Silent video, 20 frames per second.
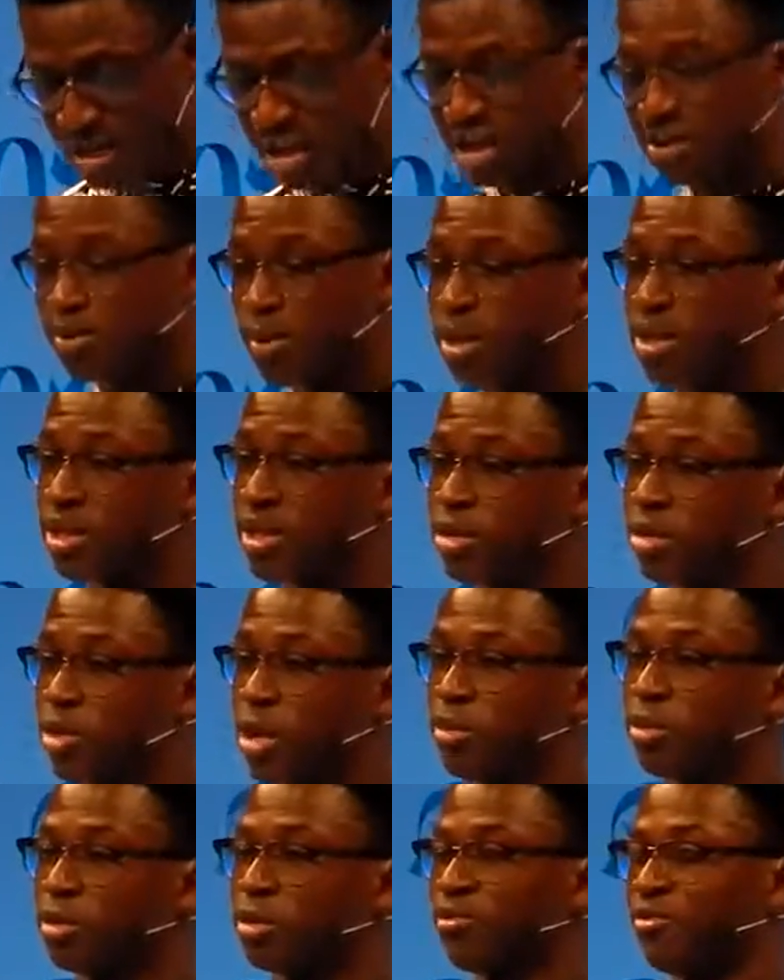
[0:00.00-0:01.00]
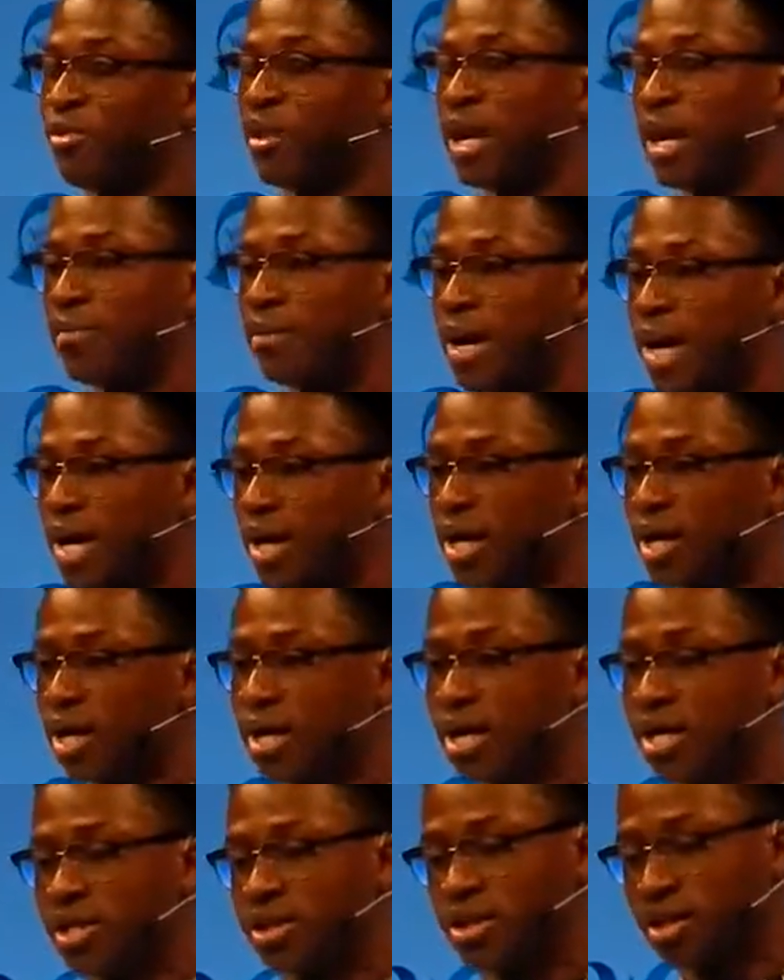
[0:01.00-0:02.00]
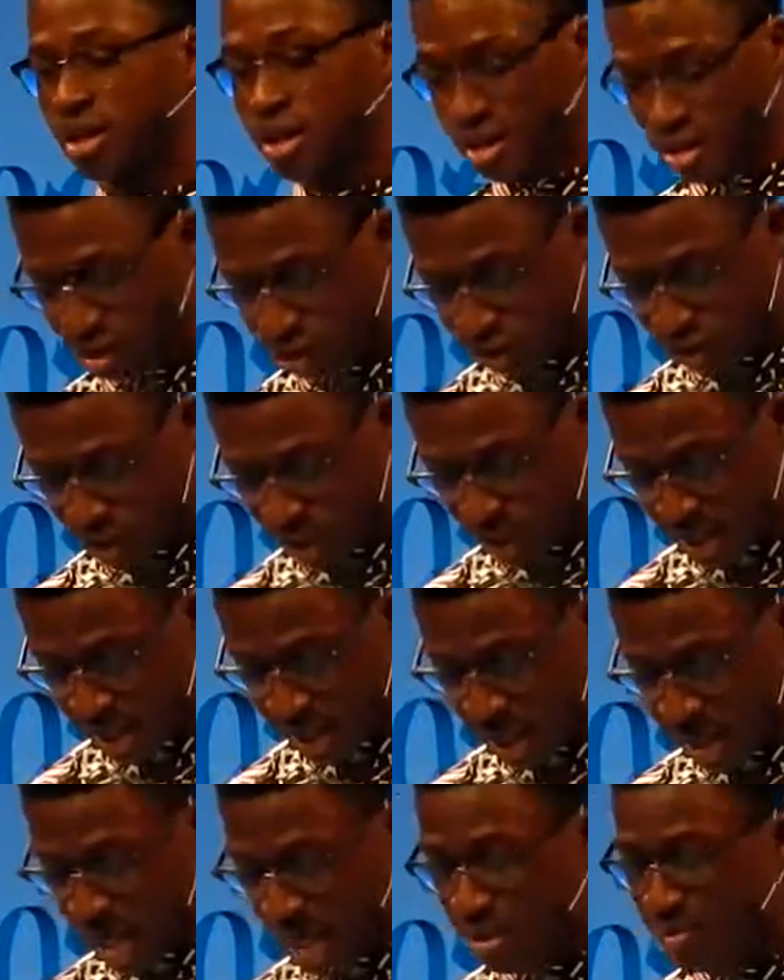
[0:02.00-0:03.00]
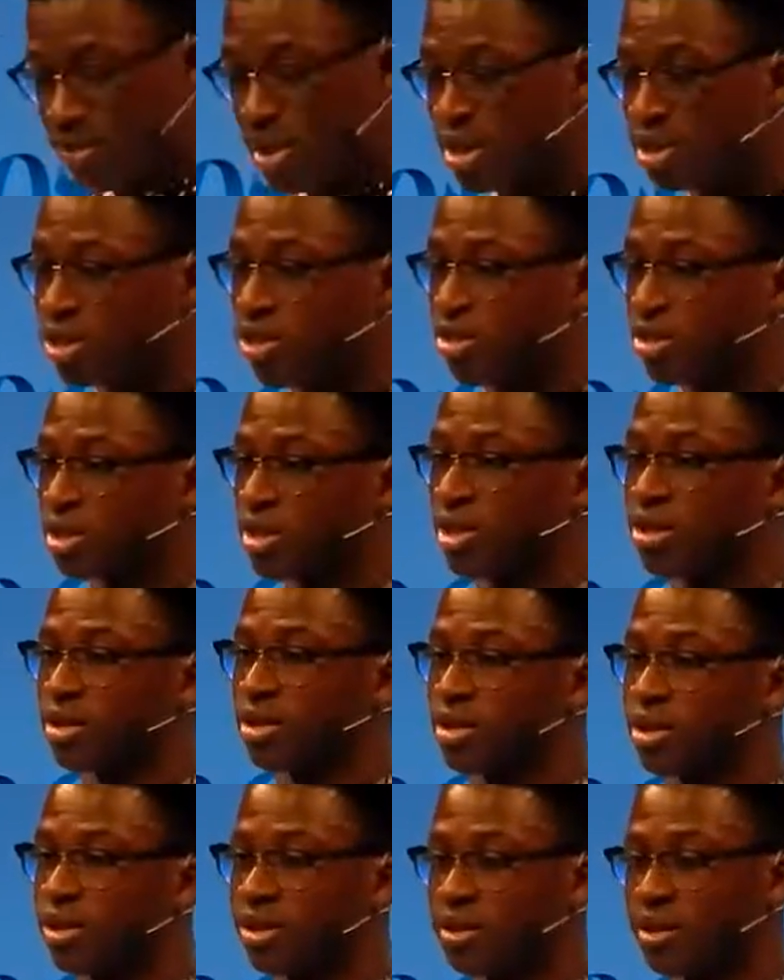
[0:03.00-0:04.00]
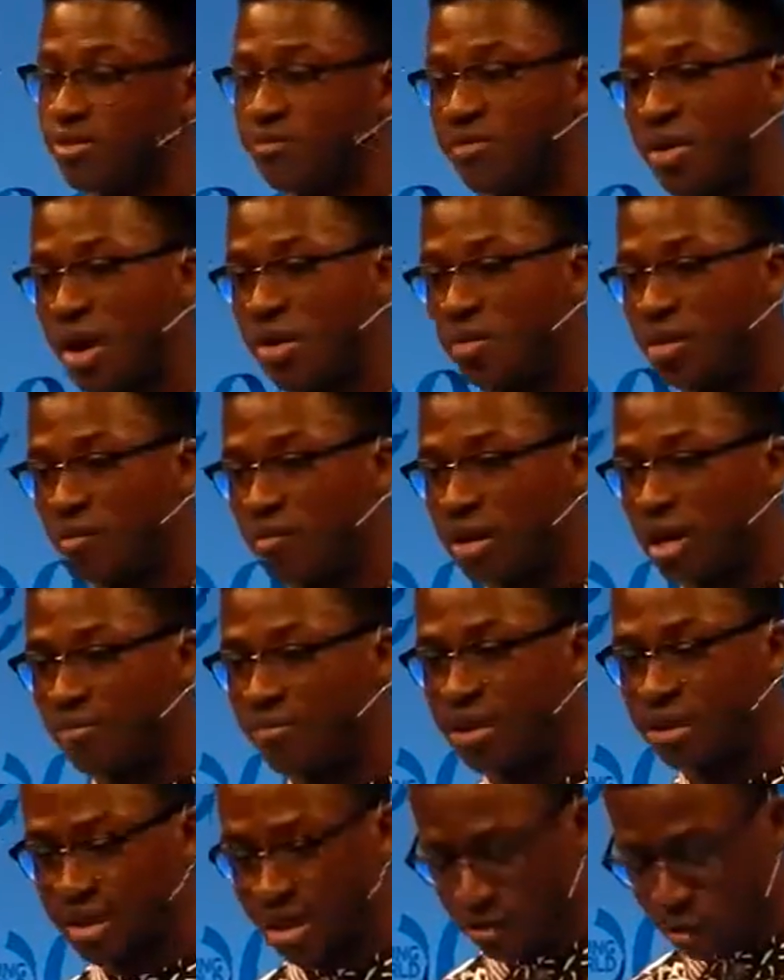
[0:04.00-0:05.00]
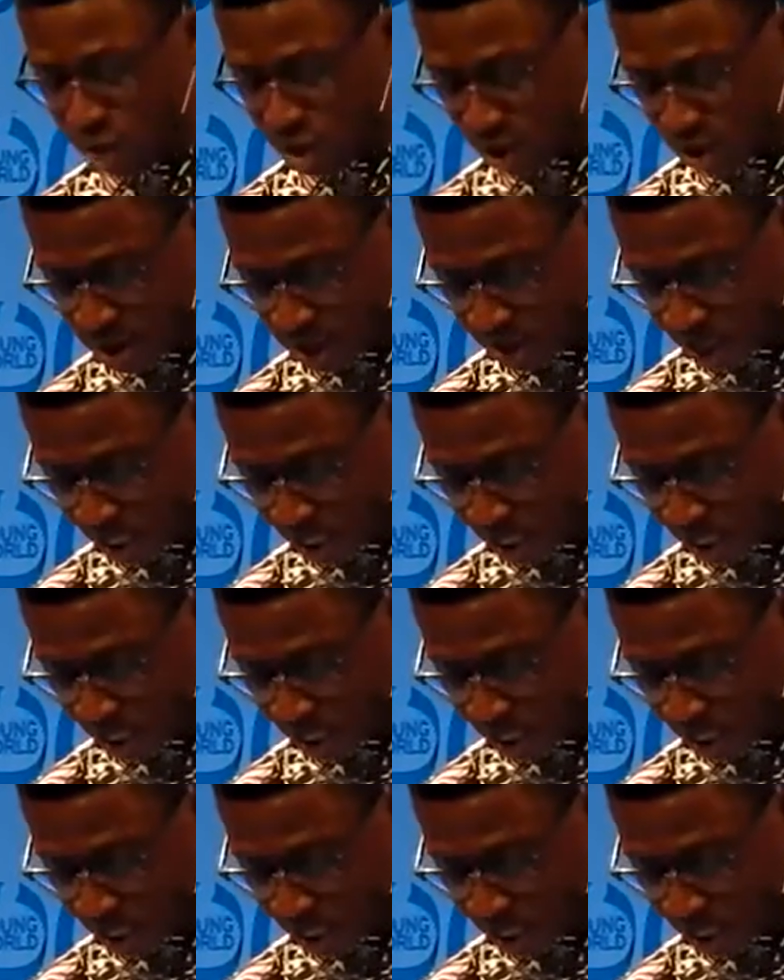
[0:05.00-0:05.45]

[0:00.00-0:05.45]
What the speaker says: Displaced and unable to fly back into the country, he met John Singleton, the founder of Lifeline Network